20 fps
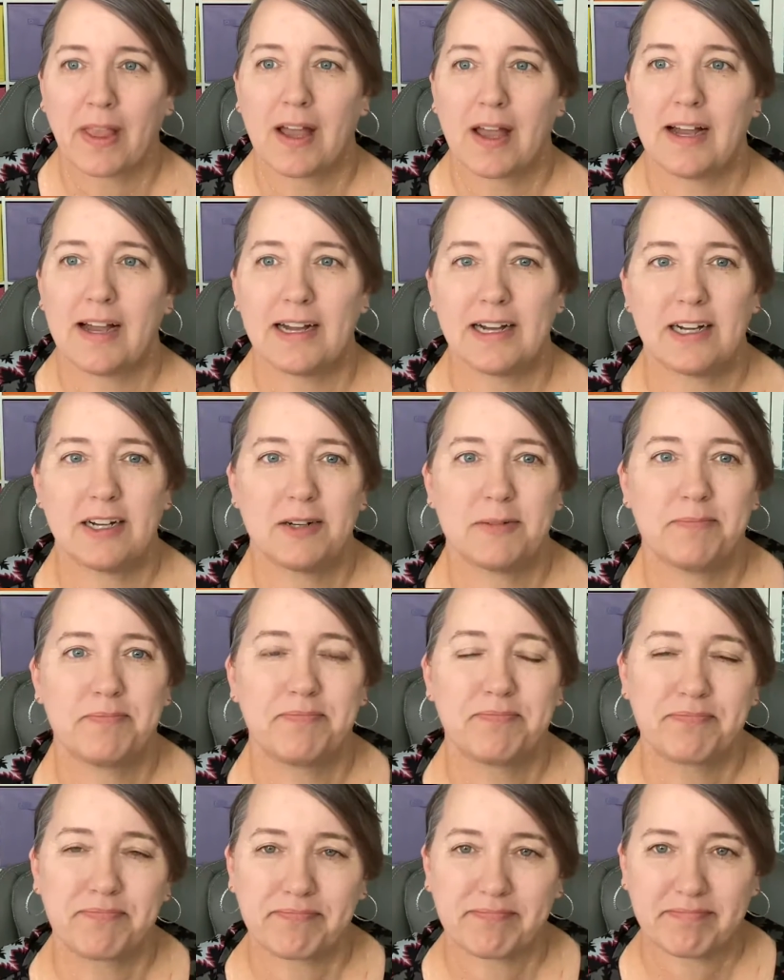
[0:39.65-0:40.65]

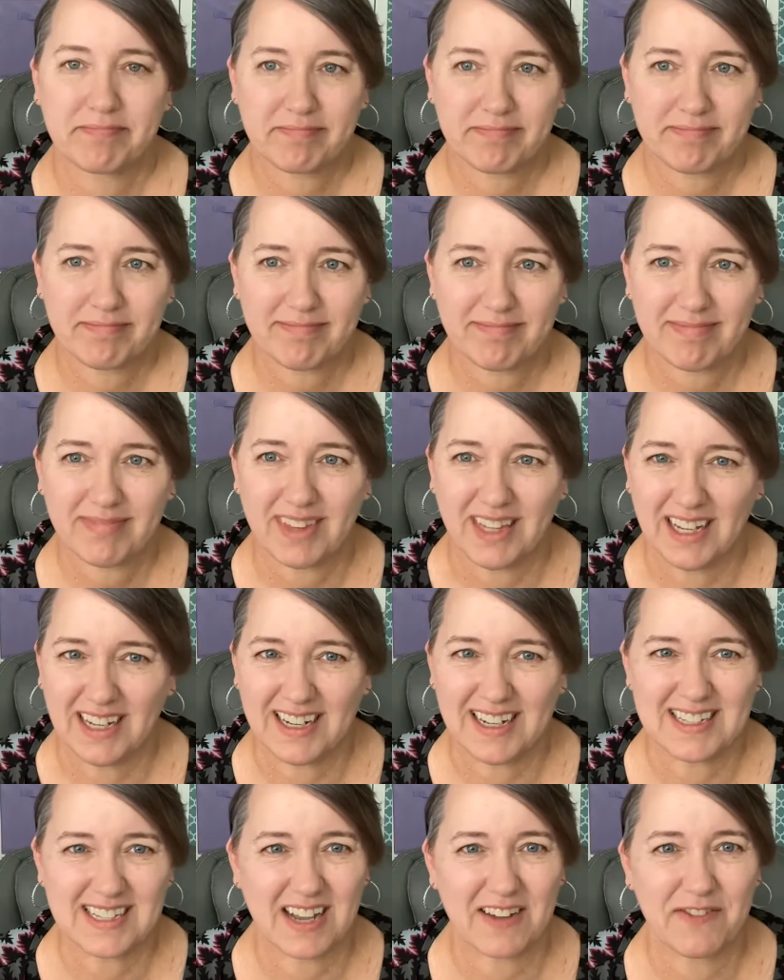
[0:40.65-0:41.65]

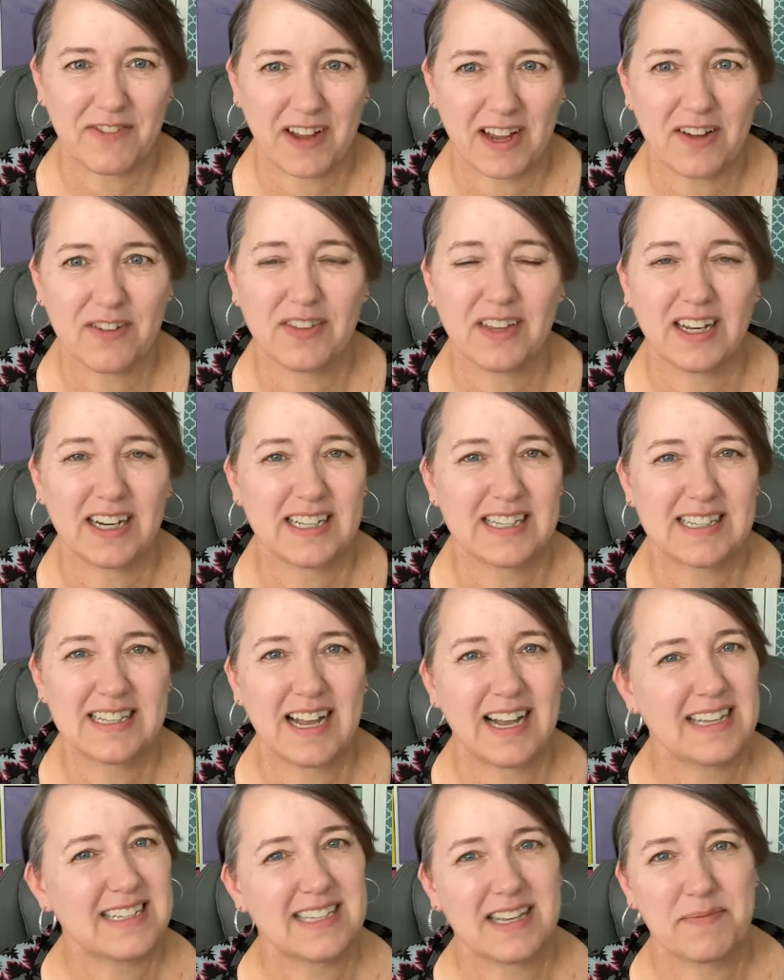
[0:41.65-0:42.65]
Because I found that it's
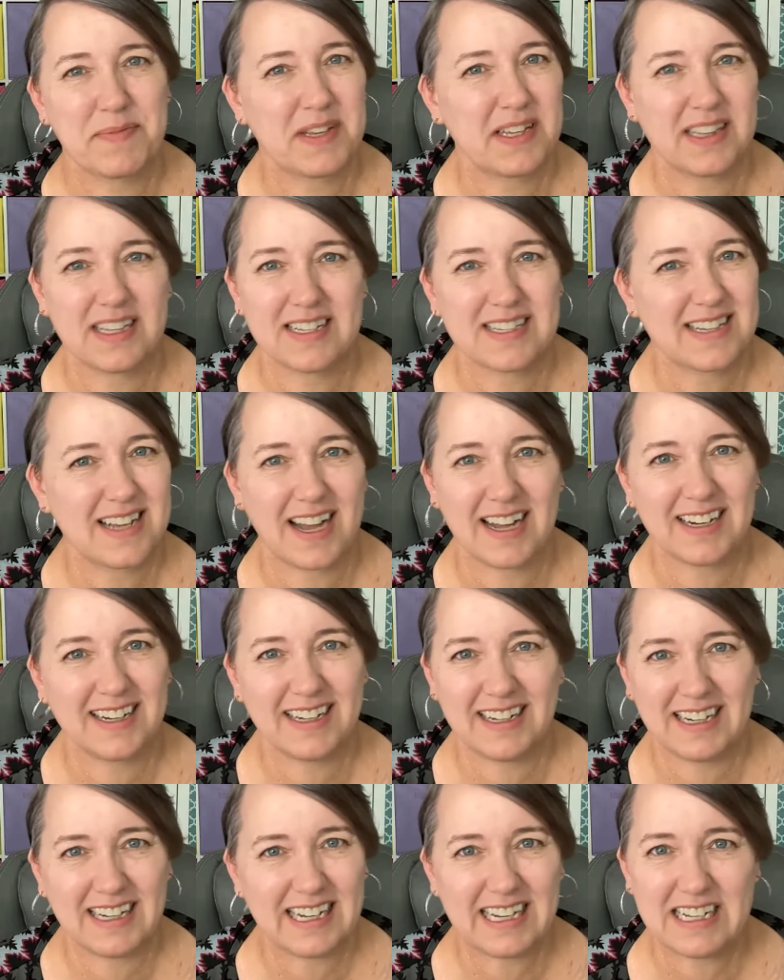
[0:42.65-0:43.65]
not something that's gotten
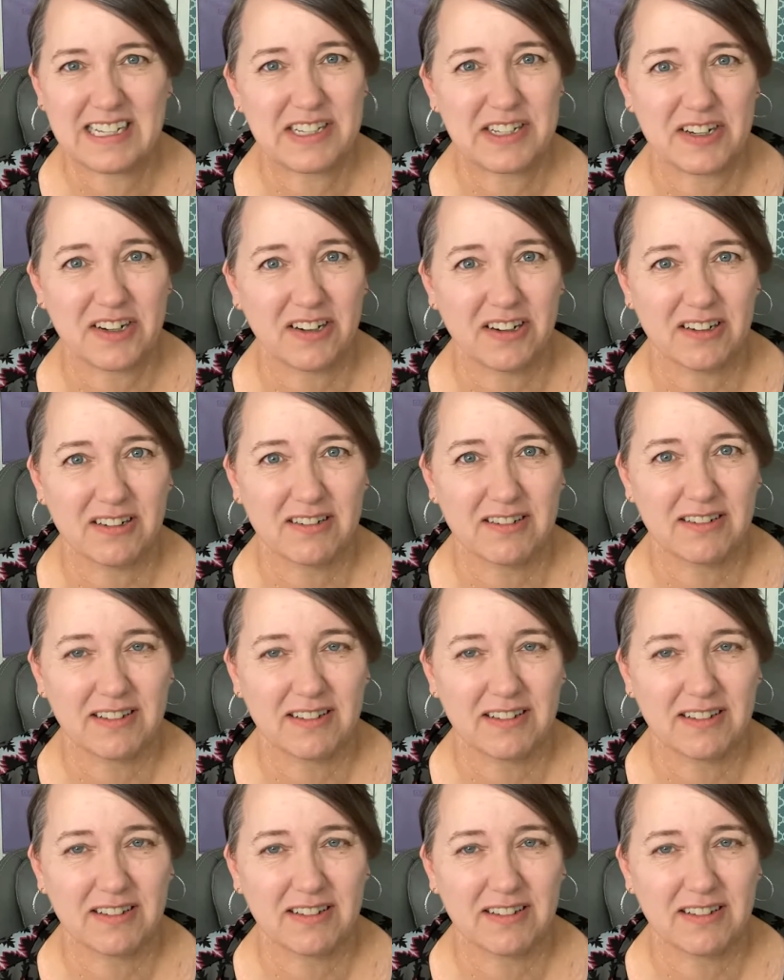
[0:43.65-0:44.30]
any easier,